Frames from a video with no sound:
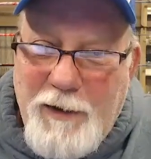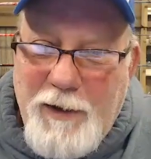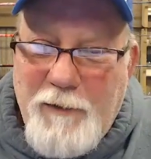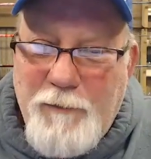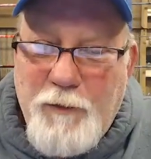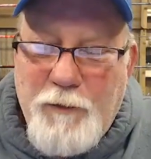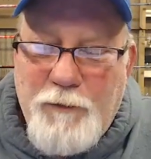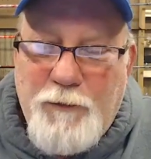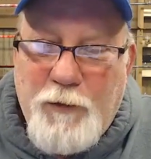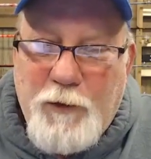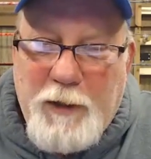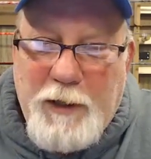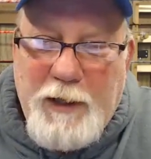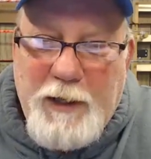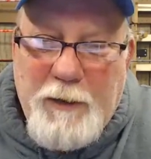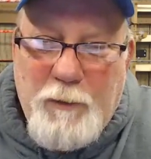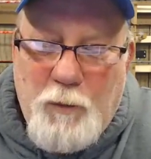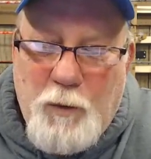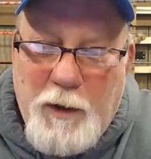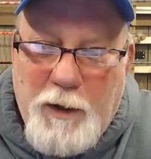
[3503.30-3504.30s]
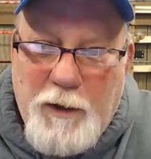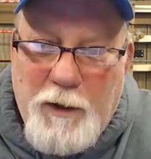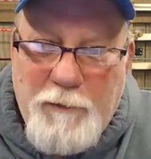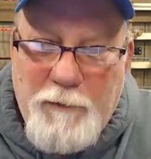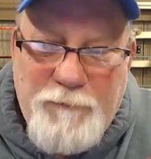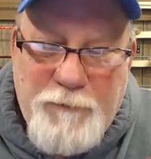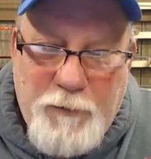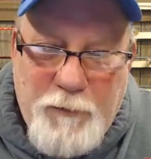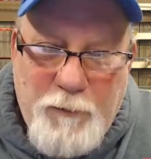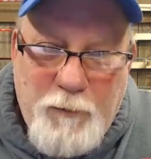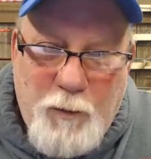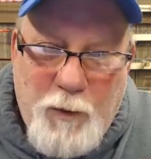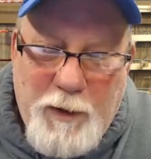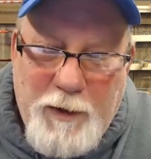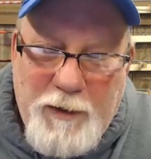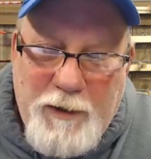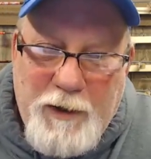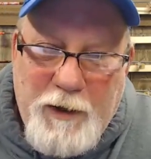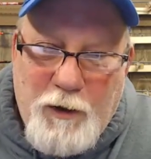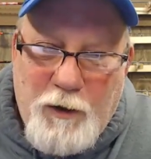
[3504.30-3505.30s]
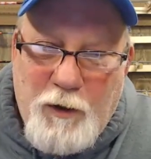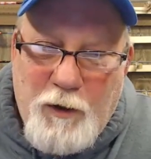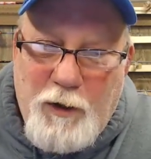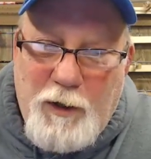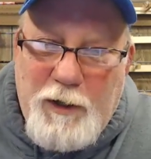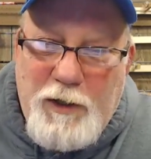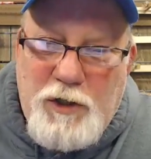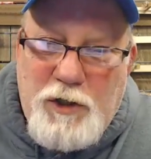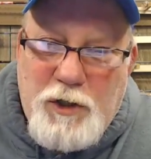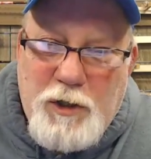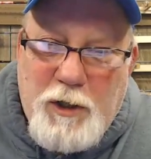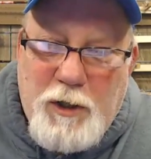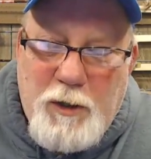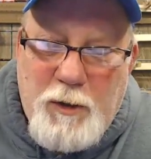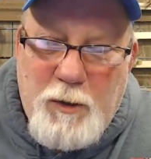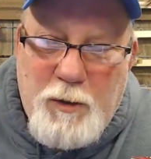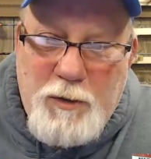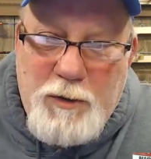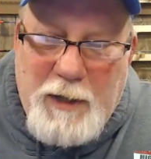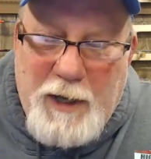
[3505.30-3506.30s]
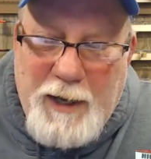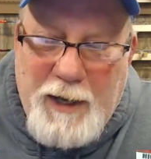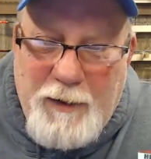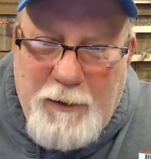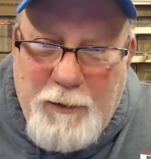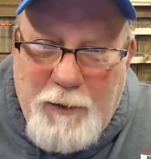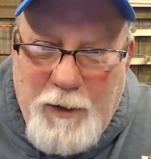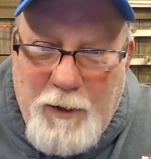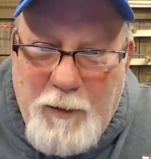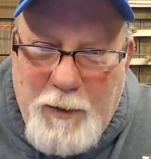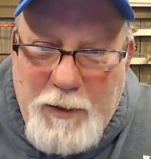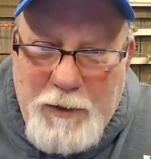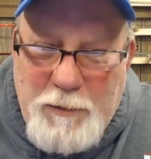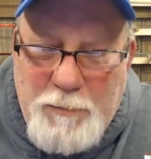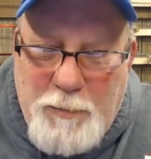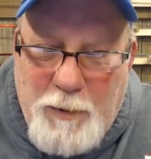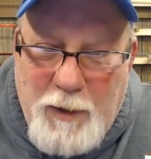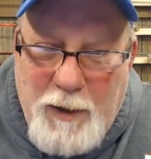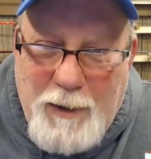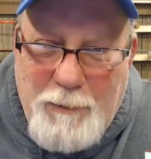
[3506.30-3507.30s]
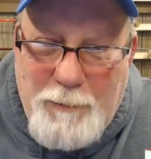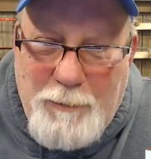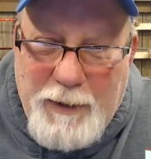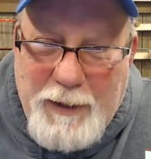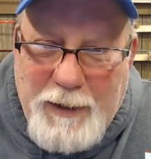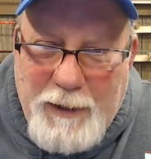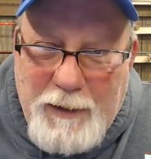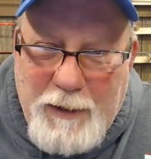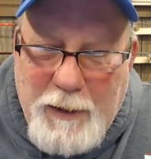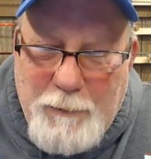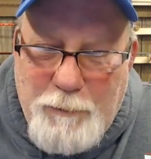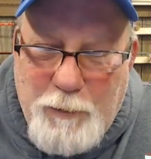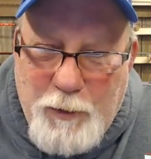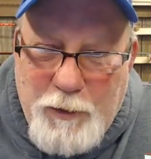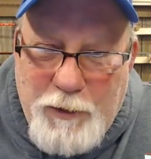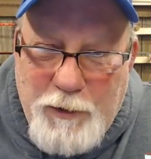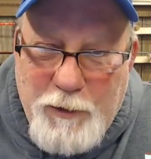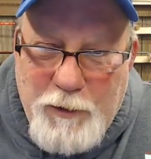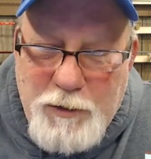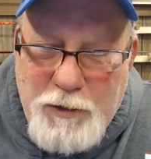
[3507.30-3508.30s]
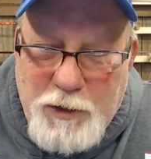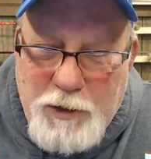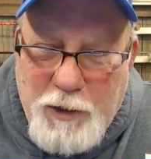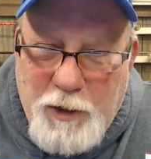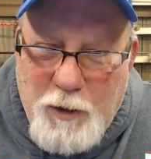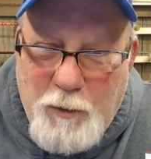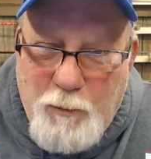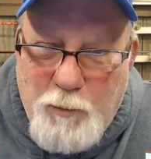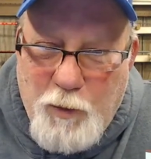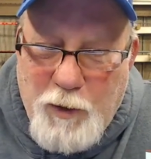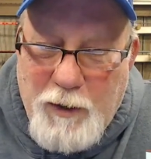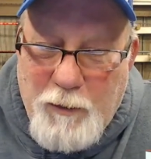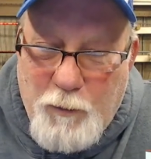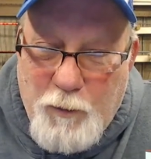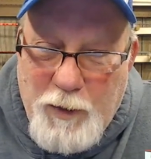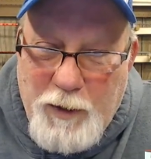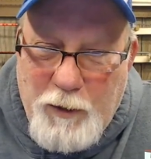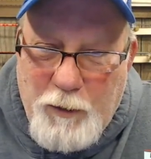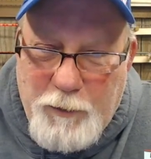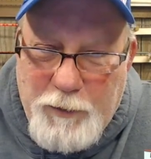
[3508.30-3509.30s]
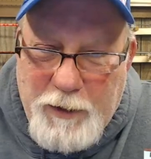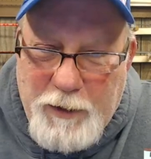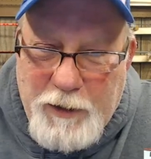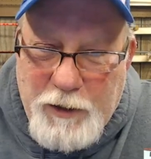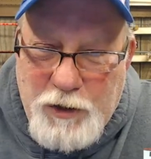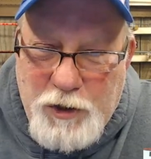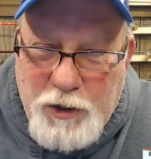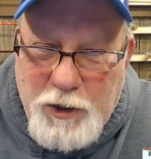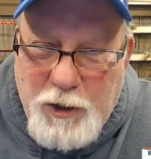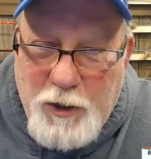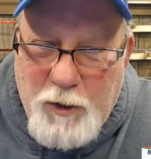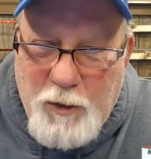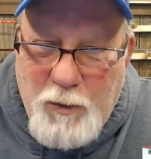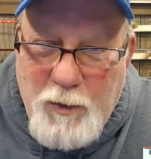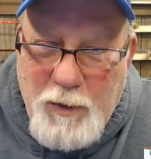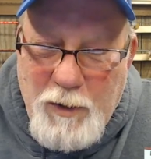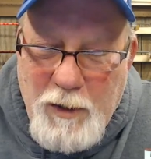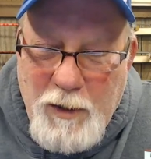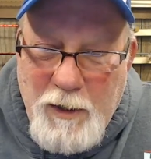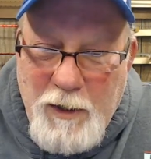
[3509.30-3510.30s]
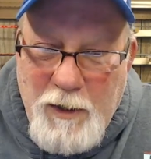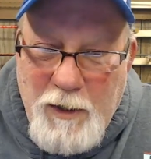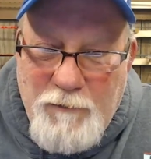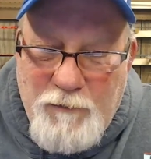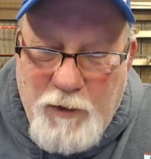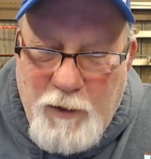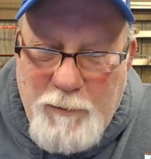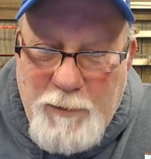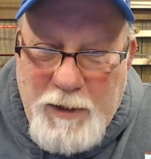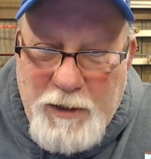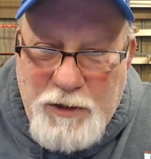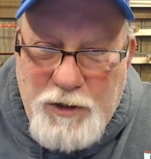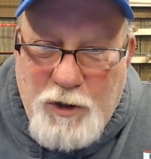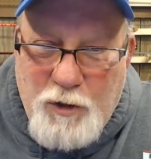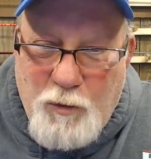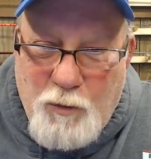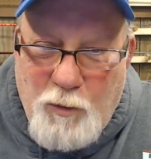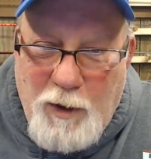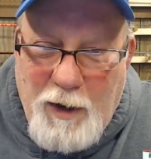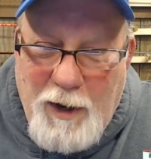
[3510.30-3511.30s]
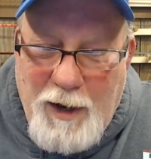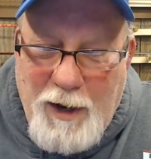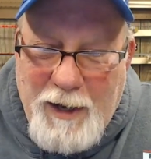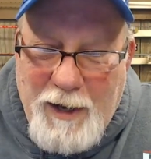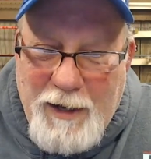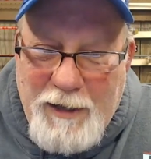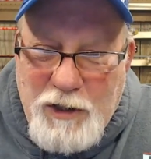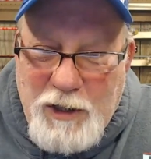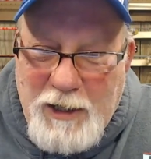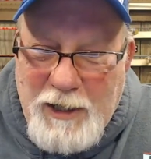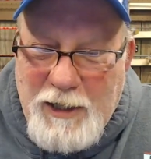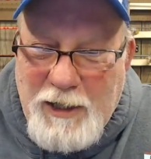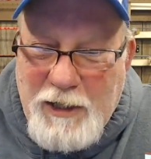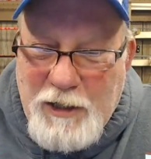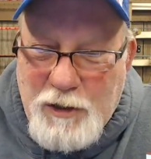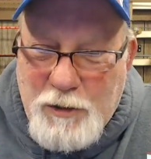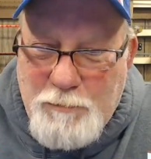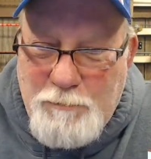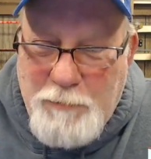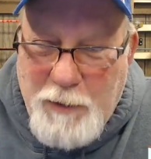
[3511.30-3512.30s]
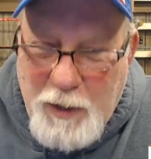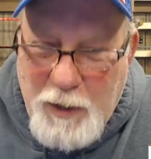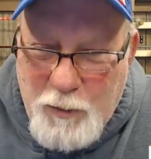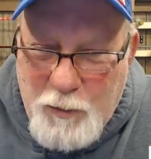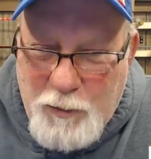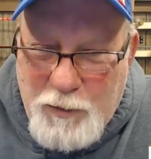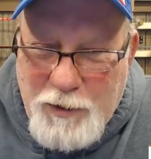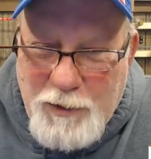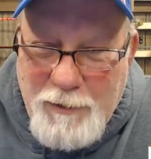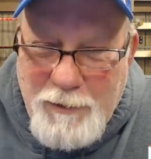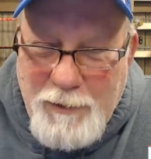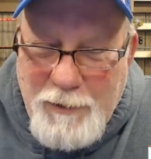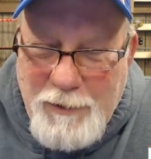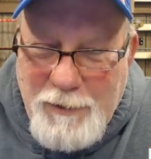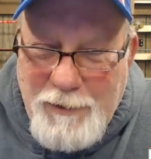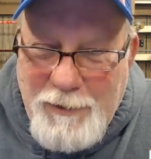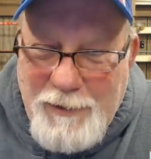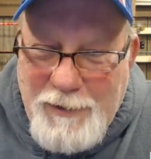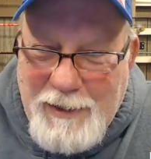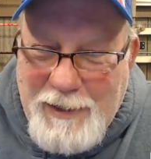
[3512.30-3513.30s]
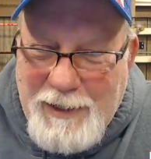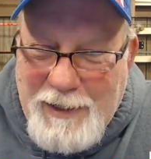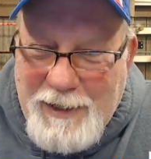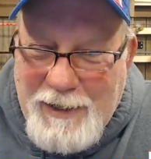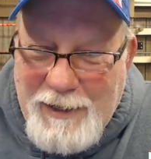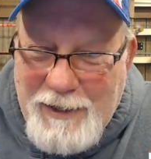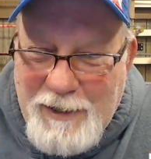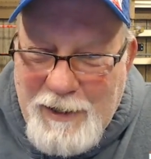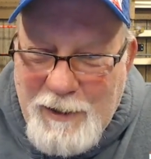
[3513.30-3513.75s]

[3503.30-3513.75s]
never forget one of the early shows. I don't know, it's probably a couple of years ago. Brent Riddle did a show from his garage in his boat. Yeah. And